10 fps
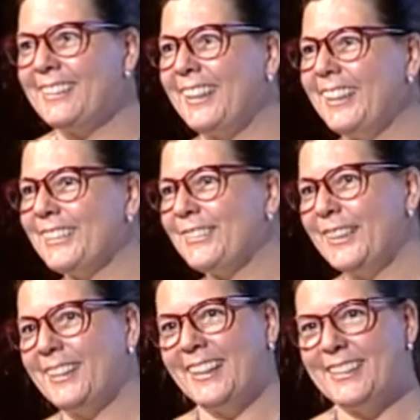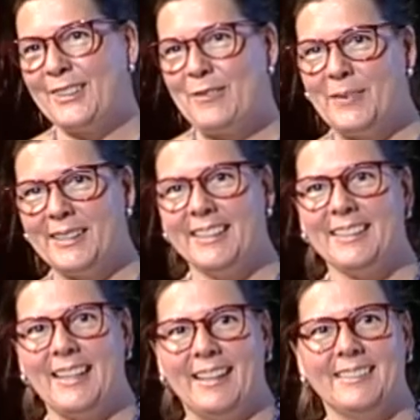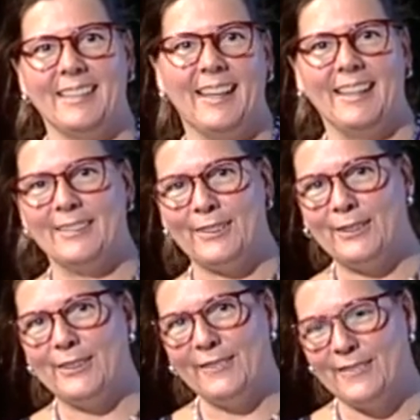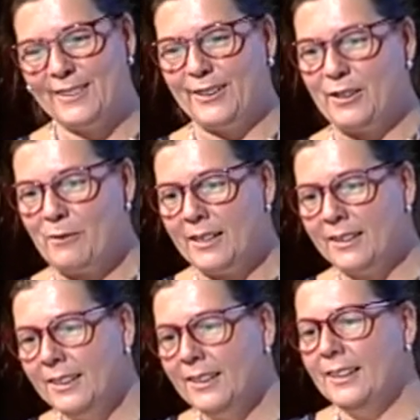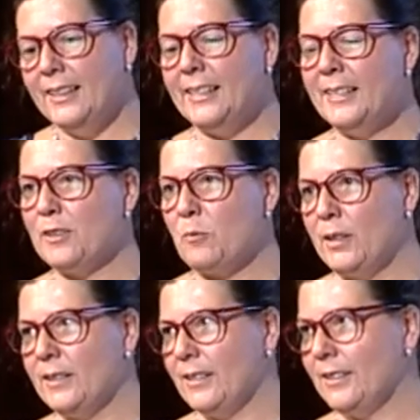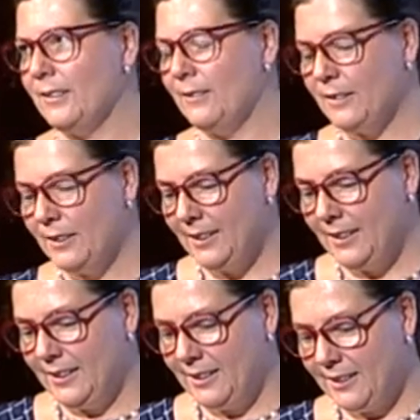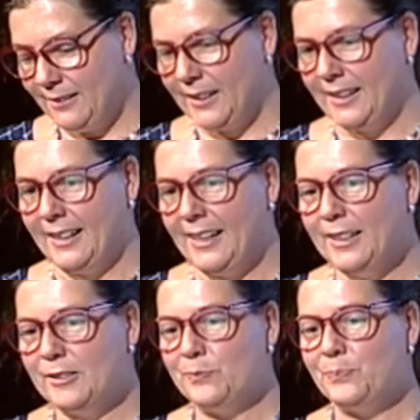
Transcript: So each one of these composites has to get a score of 0 to 1, and there's a process of doing that,